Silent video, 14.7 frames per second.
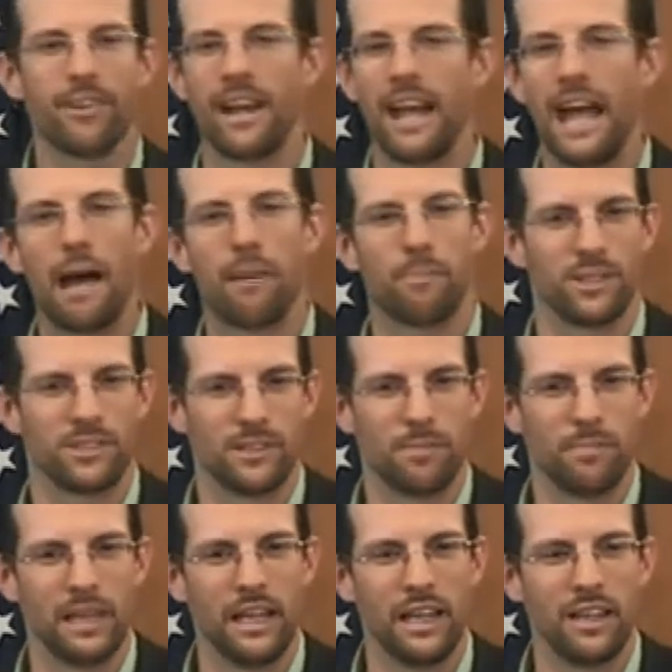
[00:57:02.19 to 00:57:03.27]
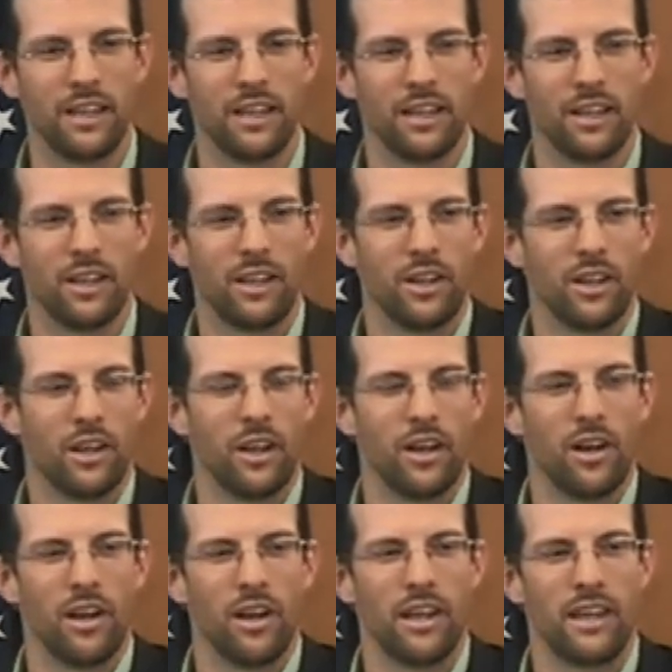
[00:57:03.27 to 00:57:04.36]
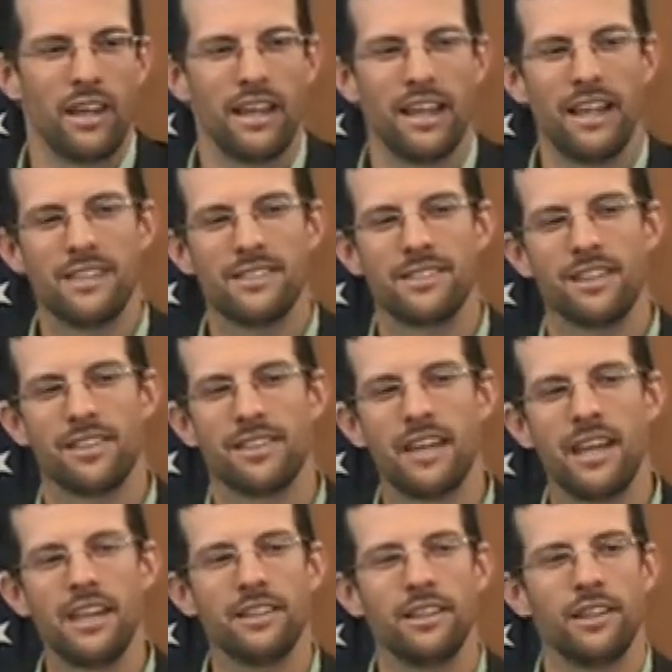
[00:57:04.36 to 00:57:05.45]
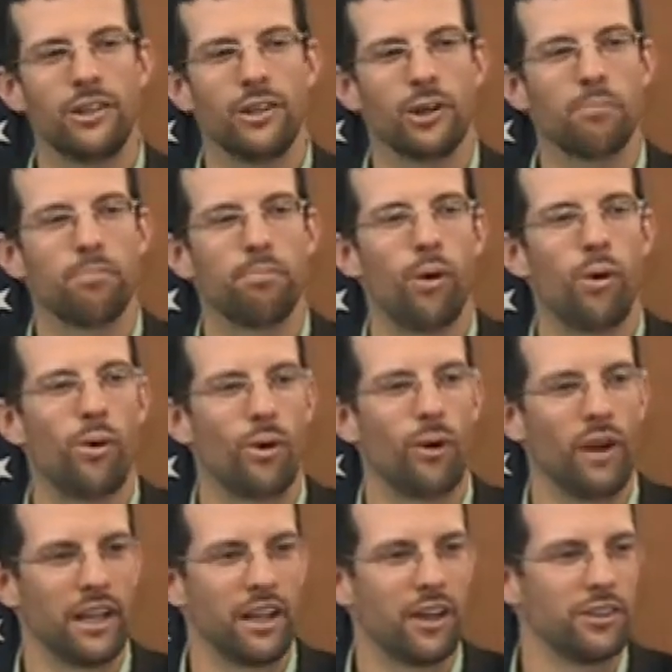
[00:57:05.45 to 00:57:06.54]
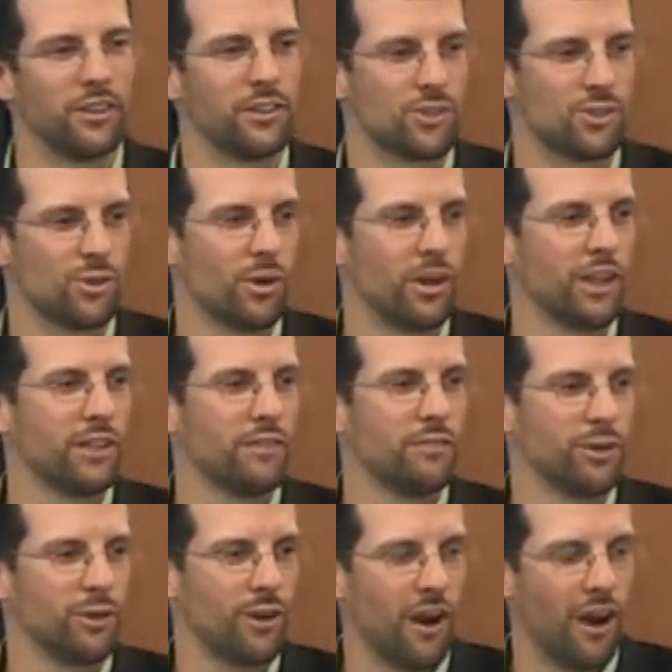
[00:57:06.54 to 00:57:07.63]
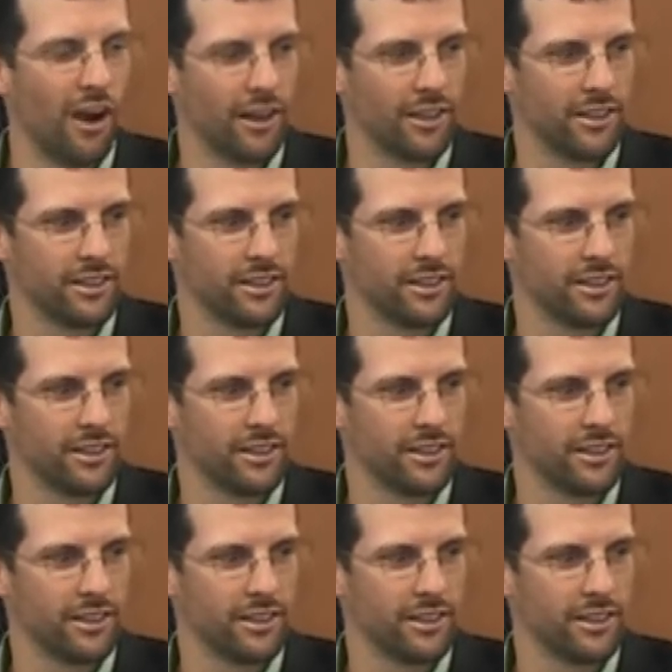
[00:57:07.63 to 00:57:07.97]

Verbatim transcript: it happens to be. Is the thing that you're pouring onto the soil of your heart